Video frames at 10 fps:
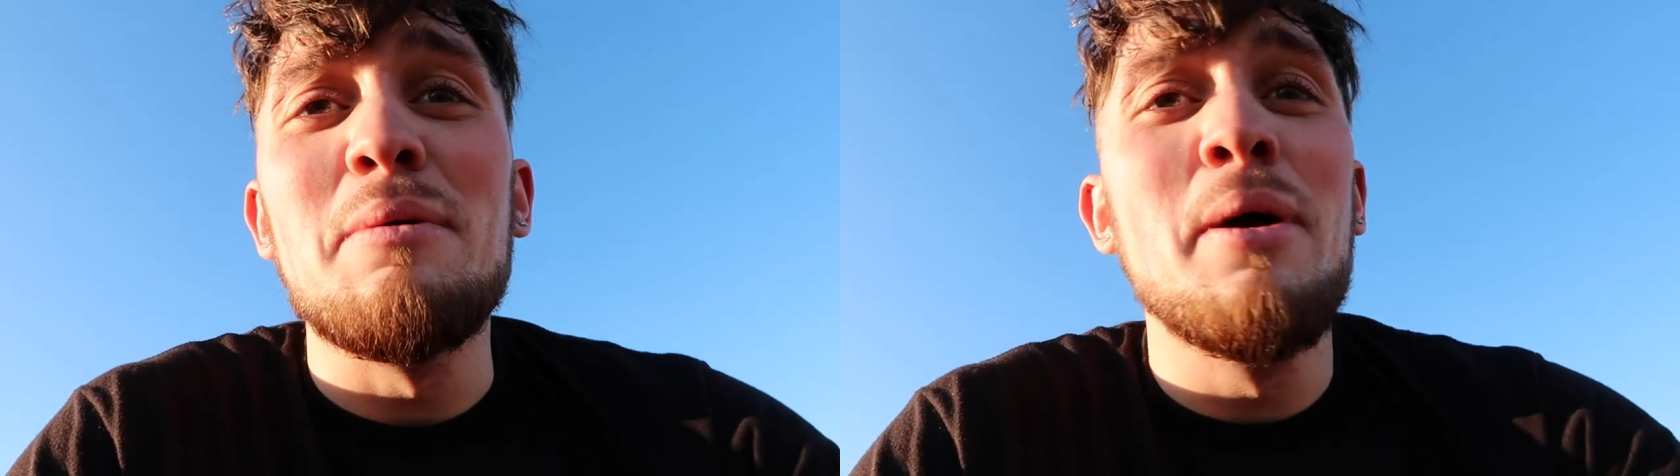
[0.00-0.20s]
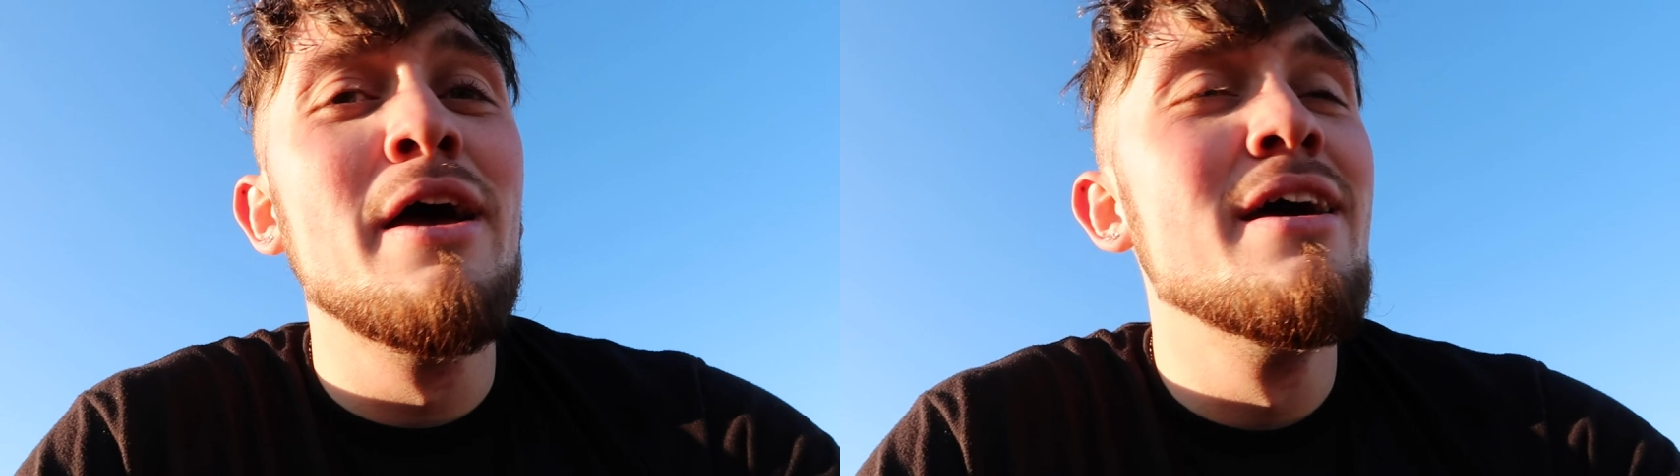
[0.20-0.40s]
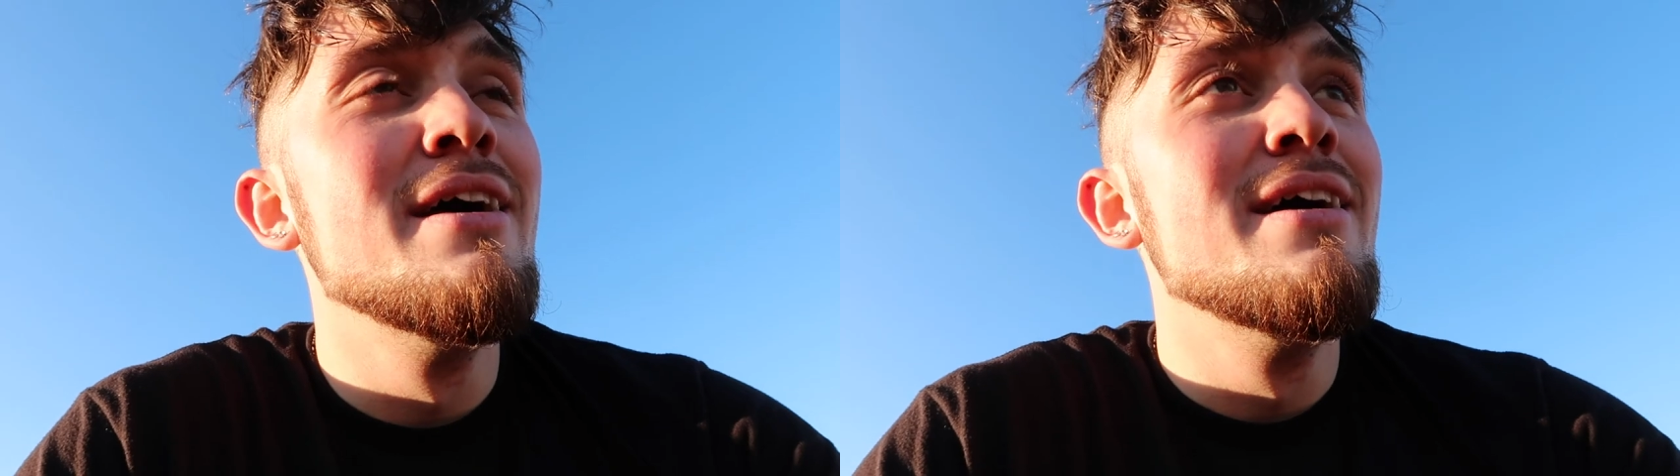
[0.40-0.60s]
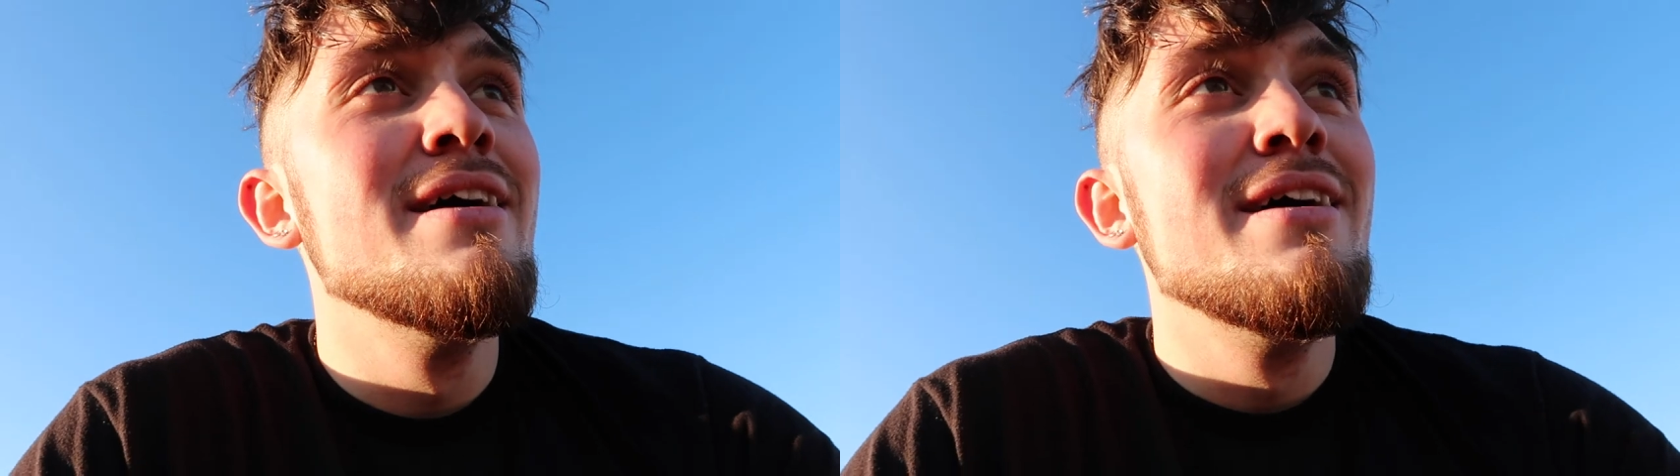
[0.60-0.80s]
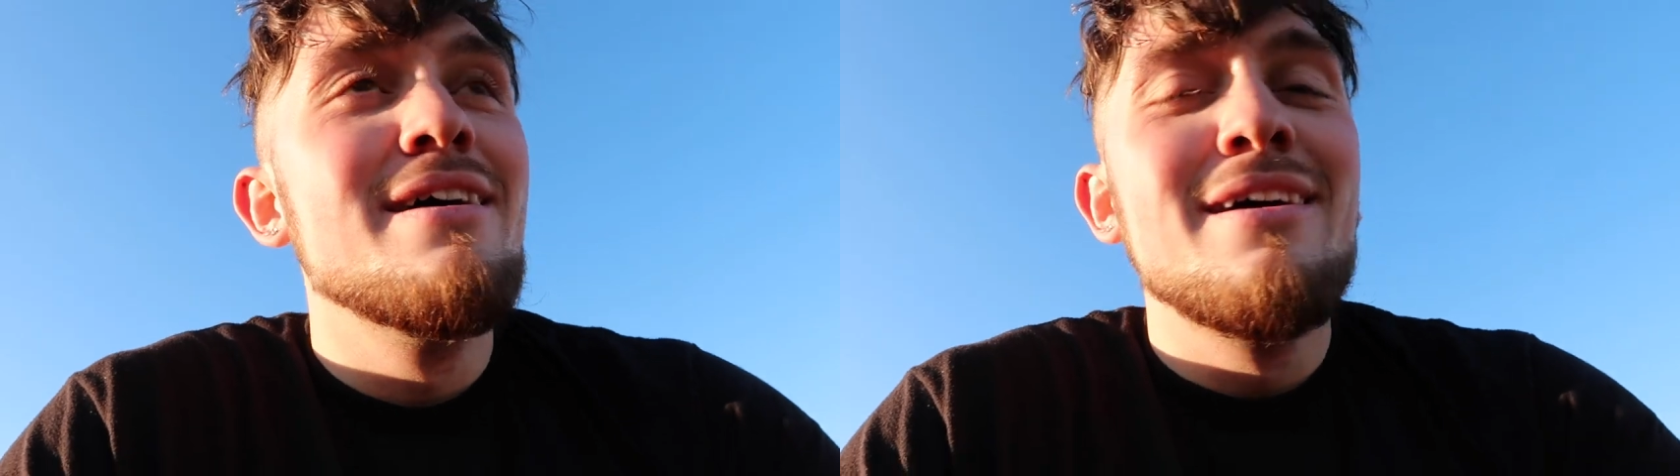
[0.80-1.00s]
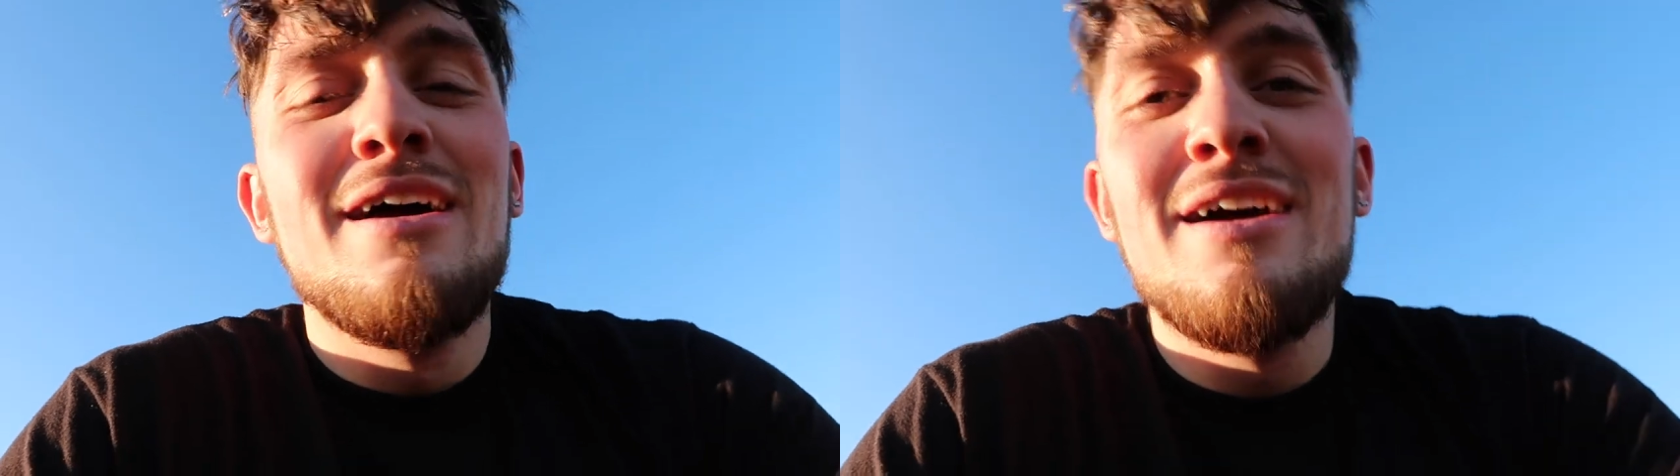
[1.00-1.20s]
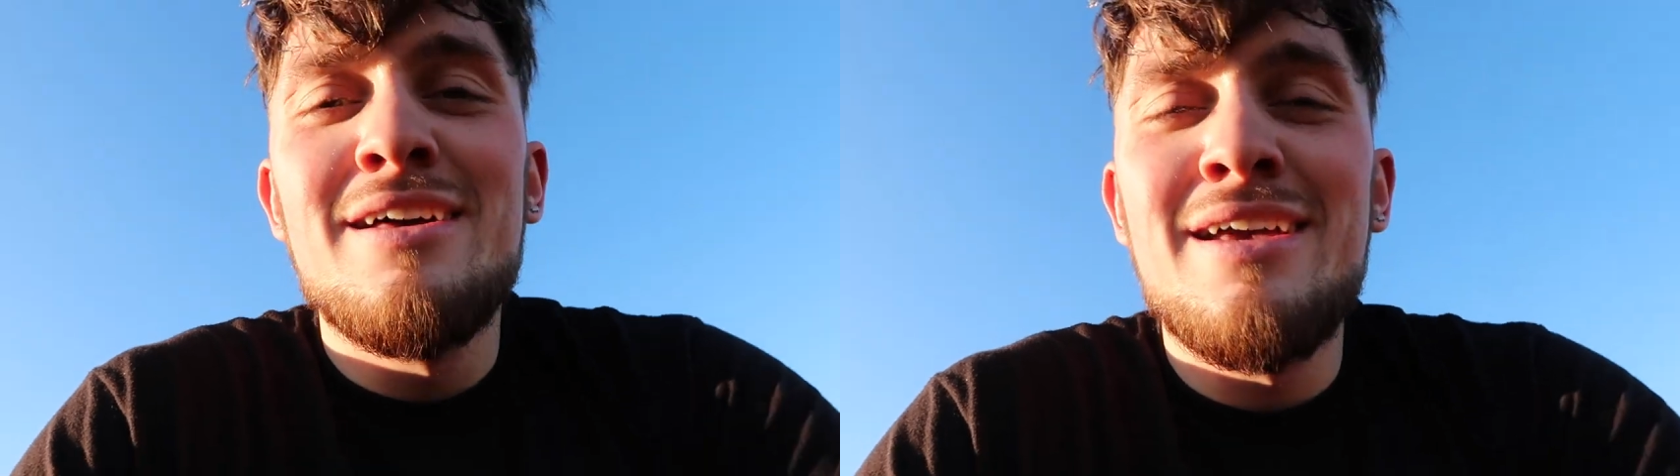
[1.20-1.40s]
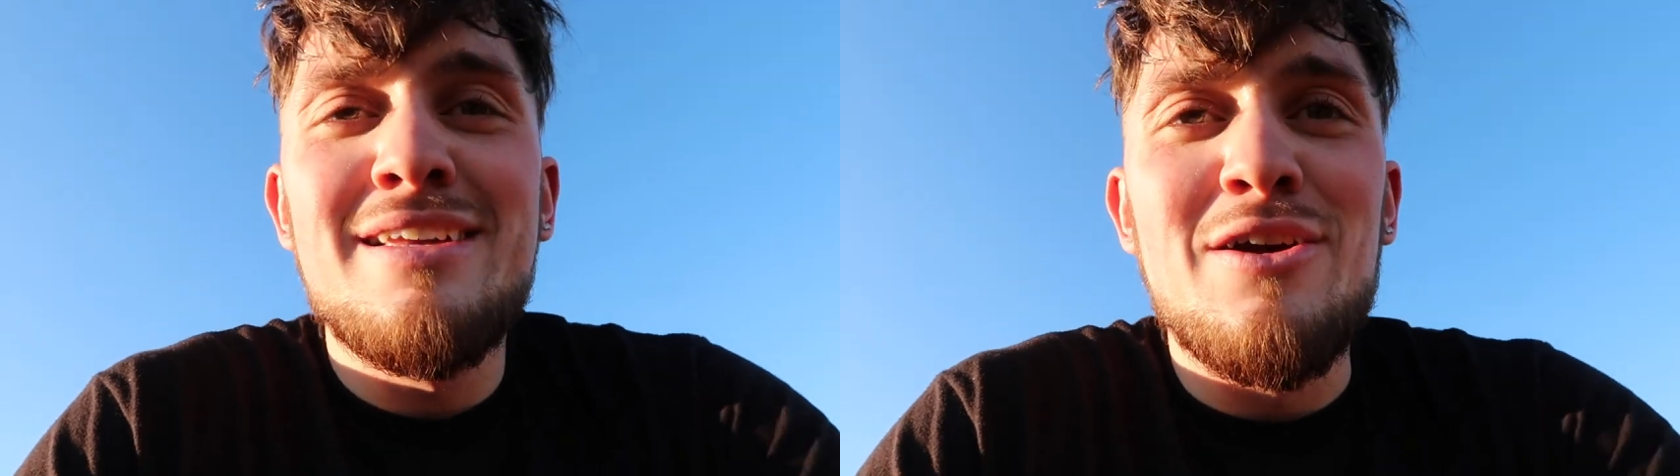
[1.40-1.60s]
That's Death Cup.
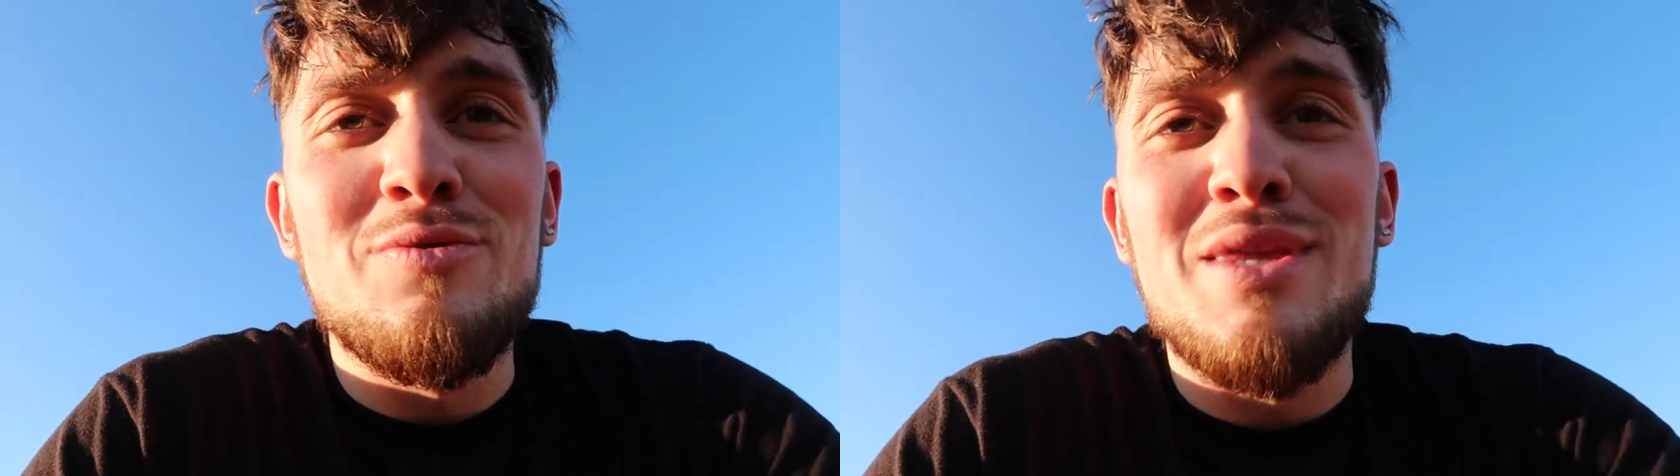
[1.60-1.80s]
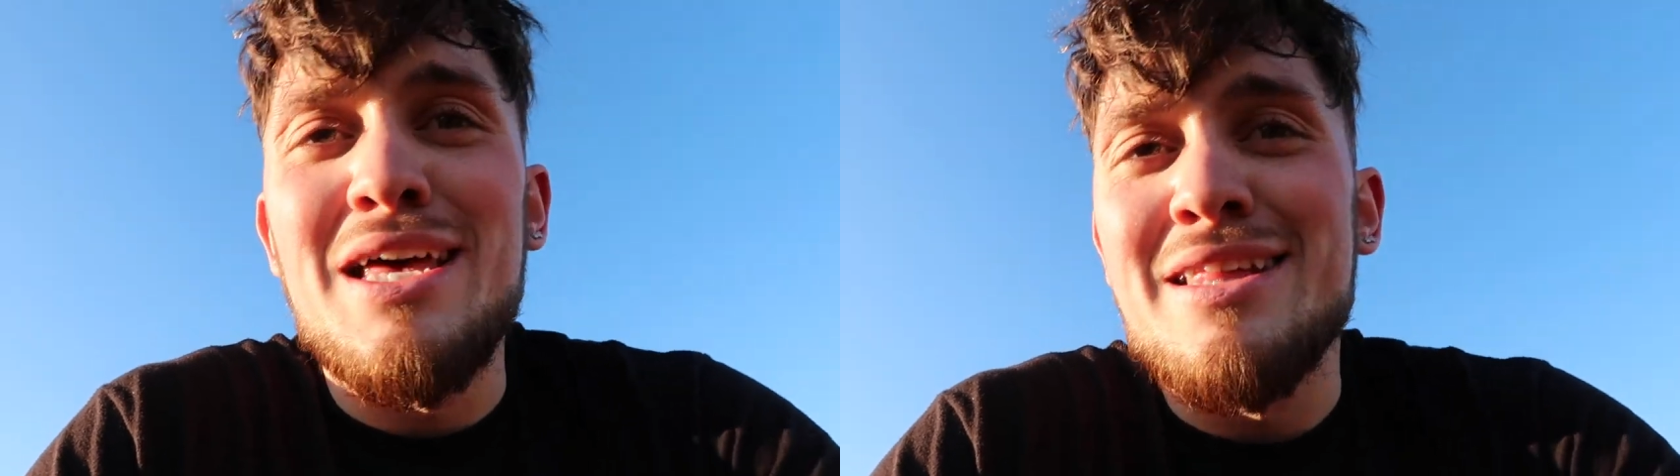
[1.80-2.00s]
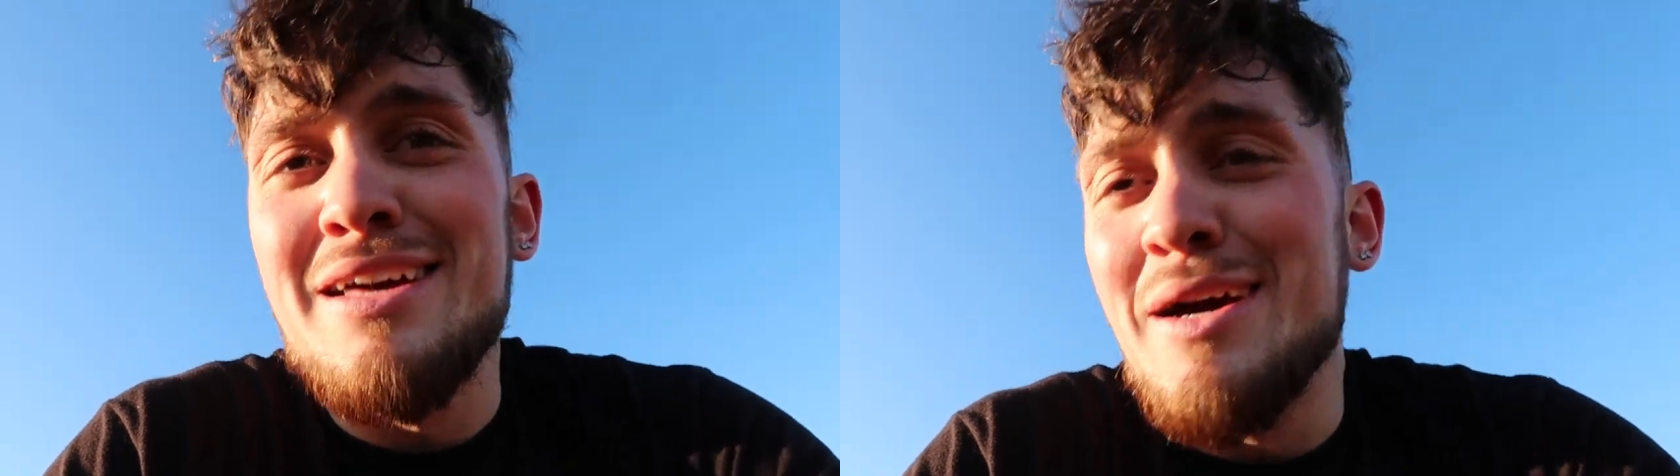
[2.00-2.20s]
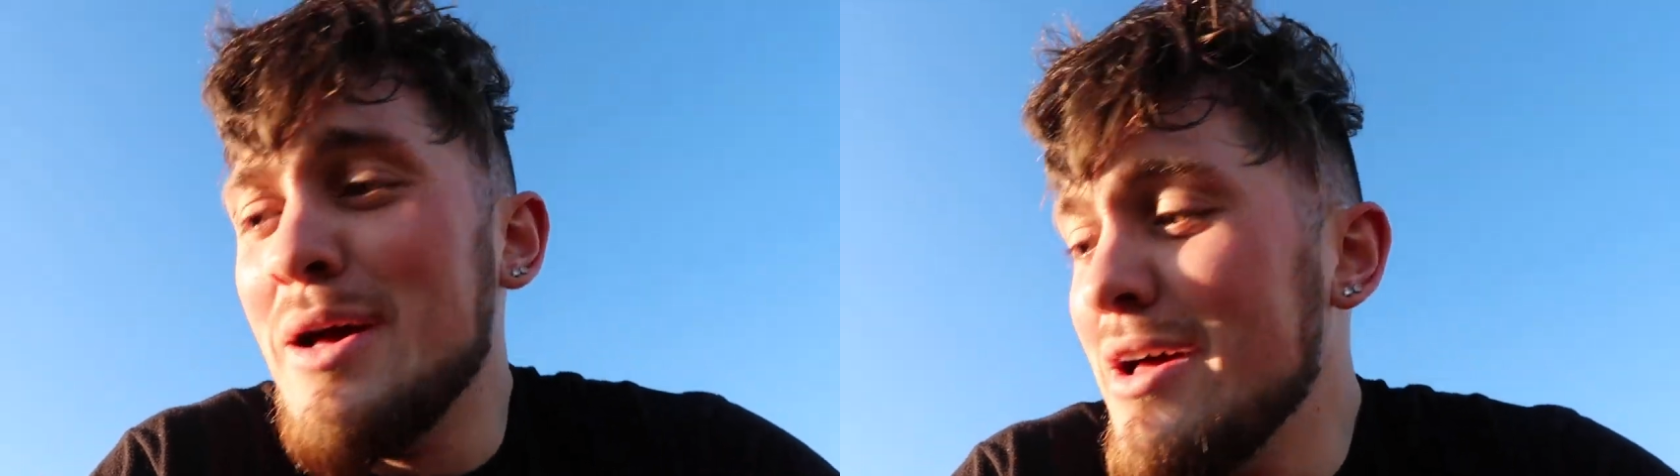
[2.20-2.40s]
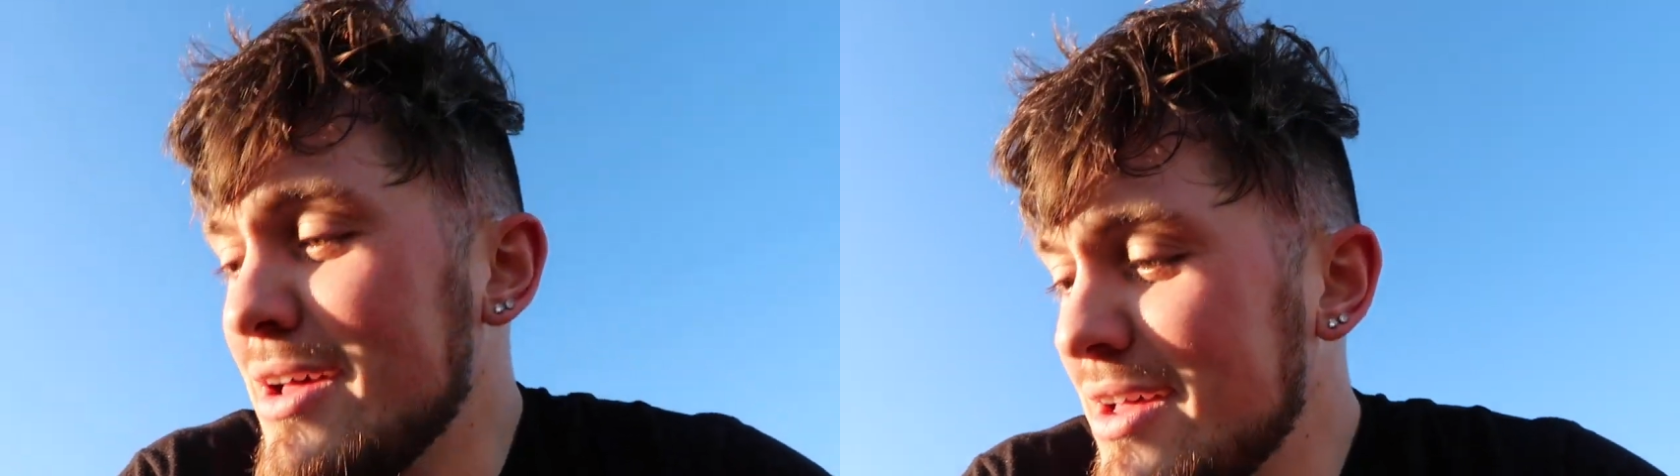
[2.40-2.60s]
Ain't no Death Cup.